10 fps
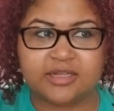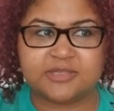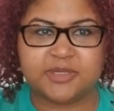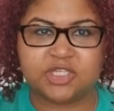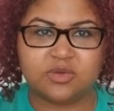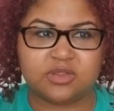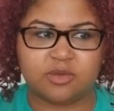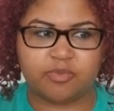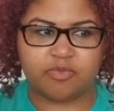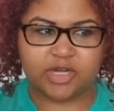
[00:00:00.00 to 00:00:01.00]
and especially with
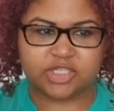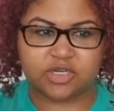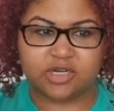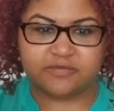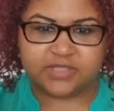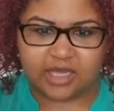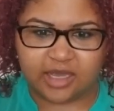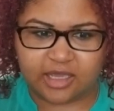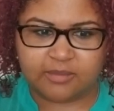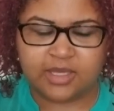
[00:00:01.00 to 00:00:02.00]
the pressure of
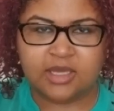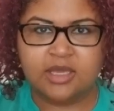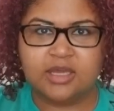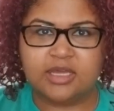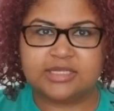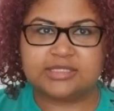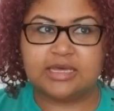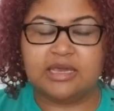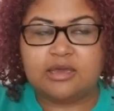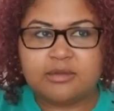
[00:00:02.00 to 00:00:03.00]
time, it's
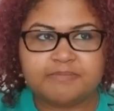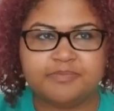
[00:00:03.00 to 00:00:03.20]
like